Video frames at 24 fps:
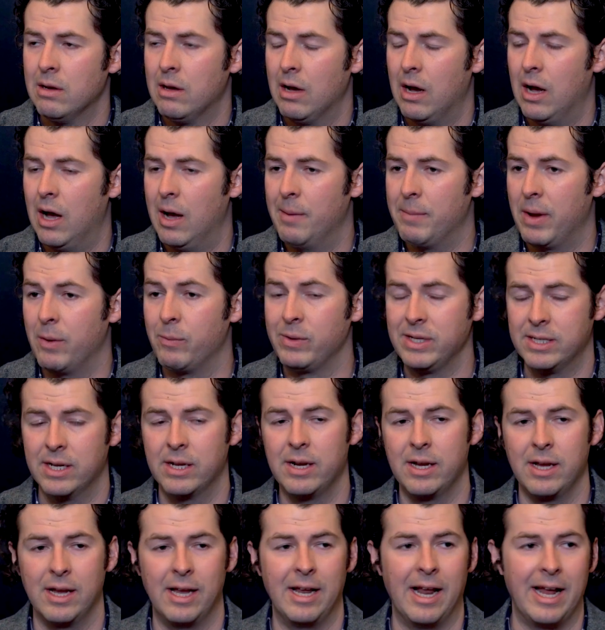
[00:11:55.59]
And we set
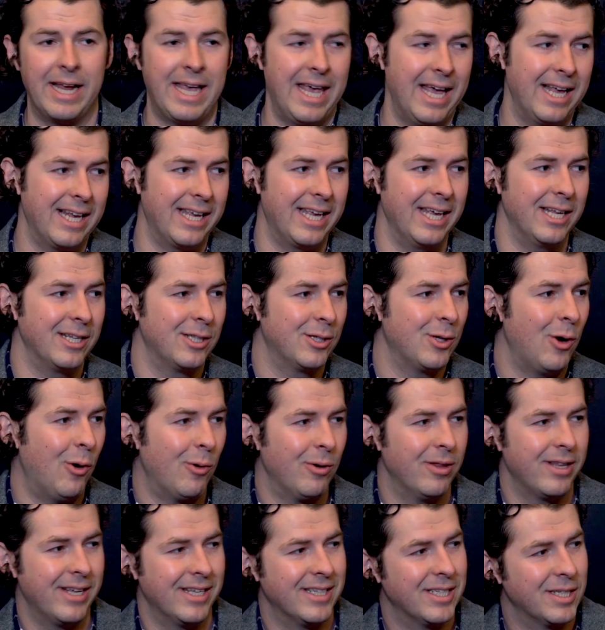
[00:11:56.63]
and I can't get
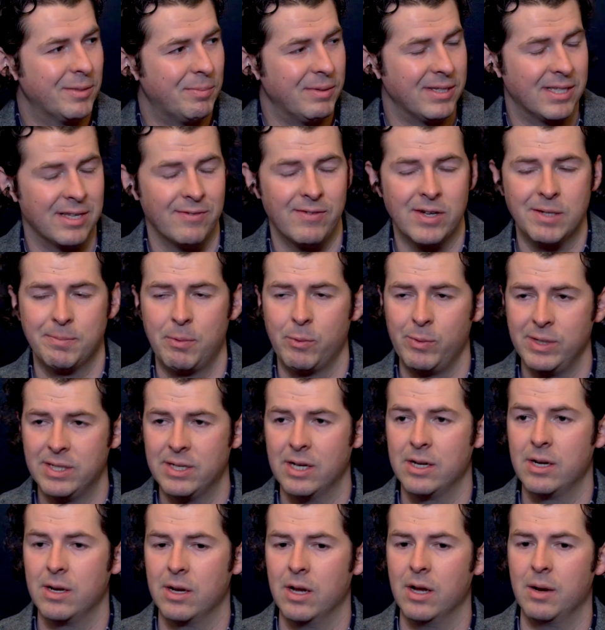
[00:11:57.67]
totally into specifics, but we
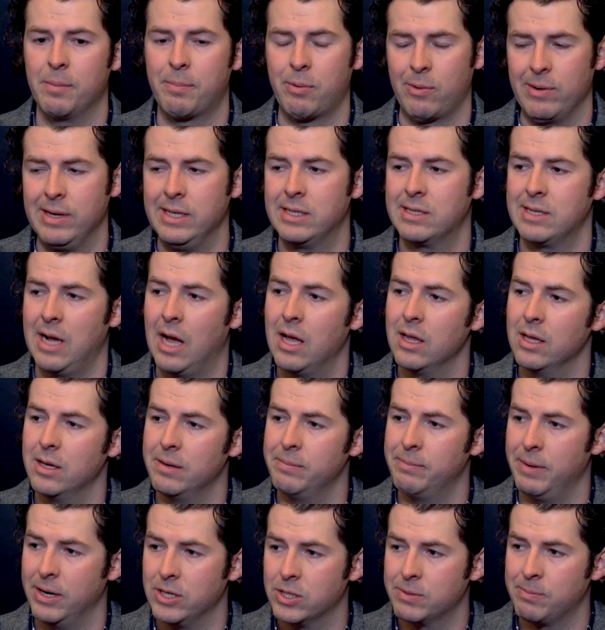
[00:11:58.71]
set a pretty
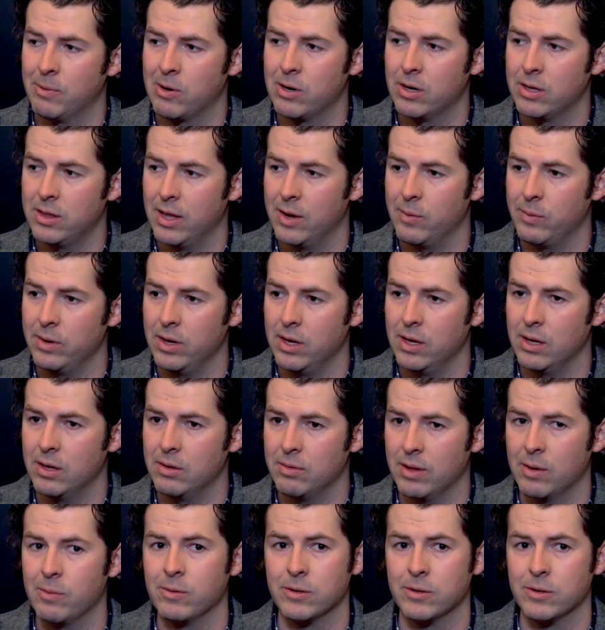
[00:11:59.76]
solid benchmark that